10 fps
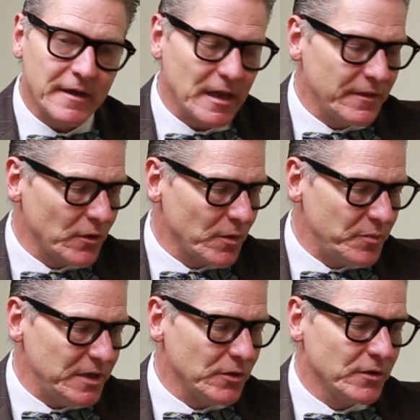that there
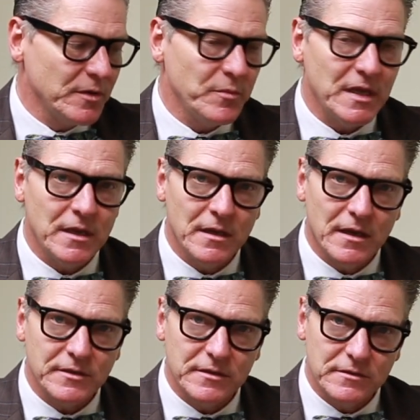appeared to be
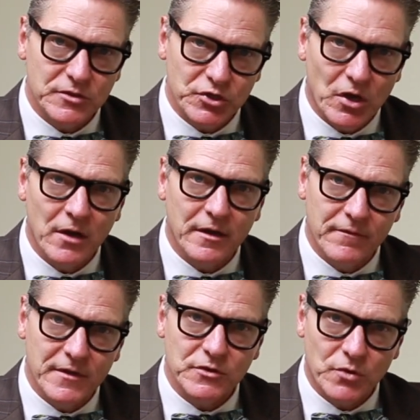a chunk
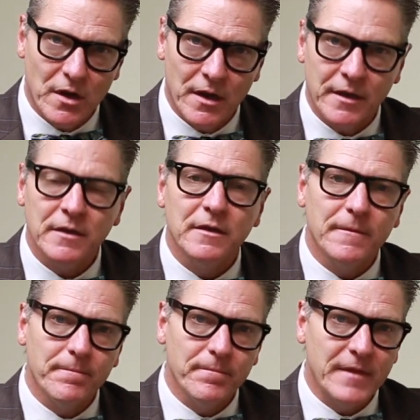of the drug
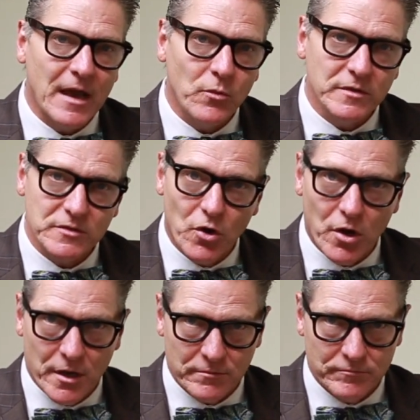that was
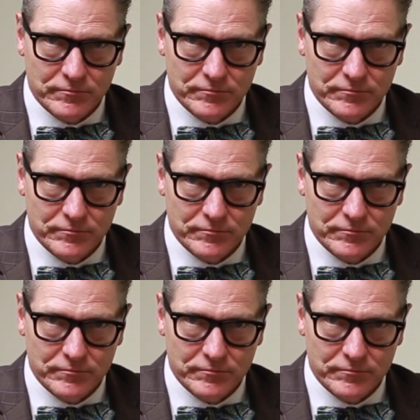gone.